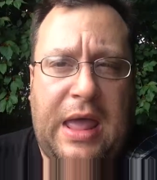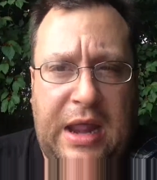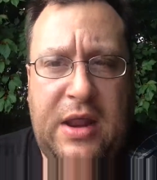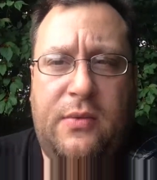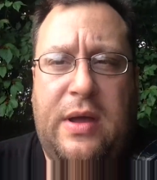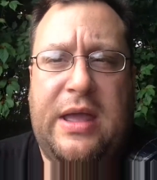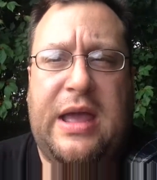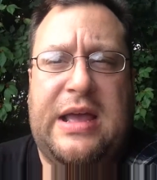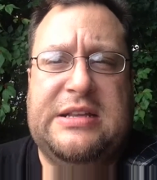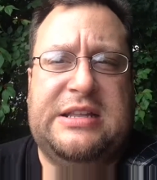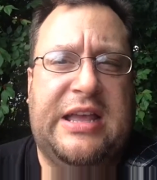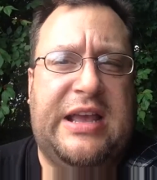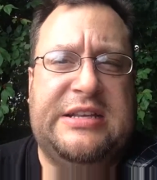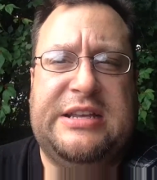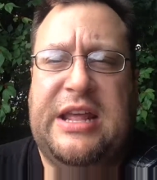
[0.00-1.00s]
Anyway, guys,
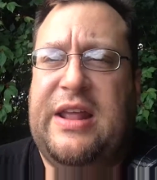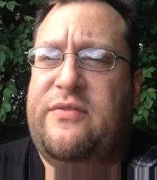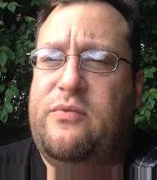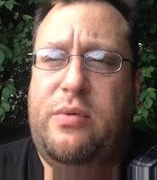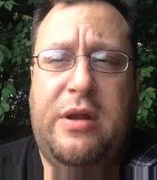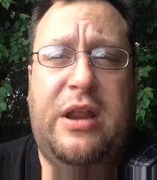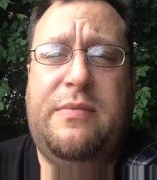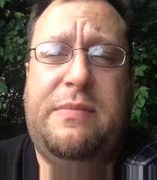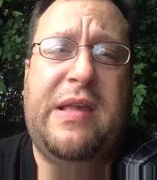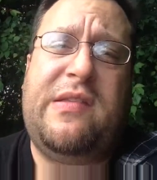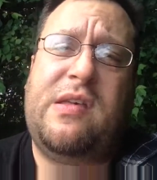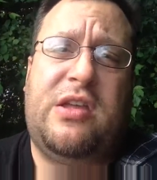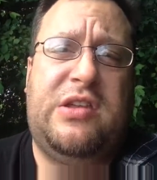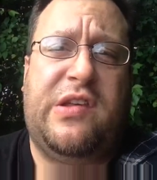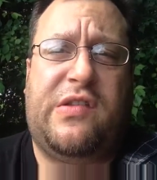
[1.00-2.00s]
like I said, I've
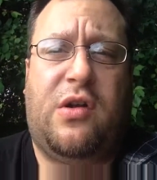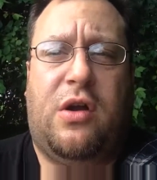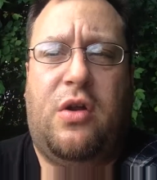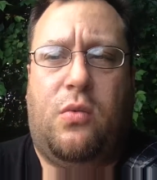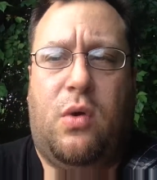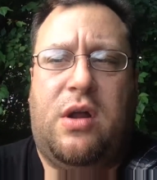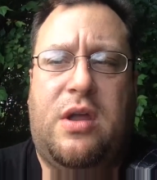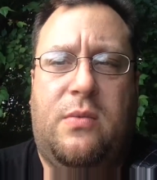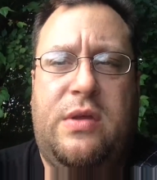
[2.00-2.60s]
basically just started working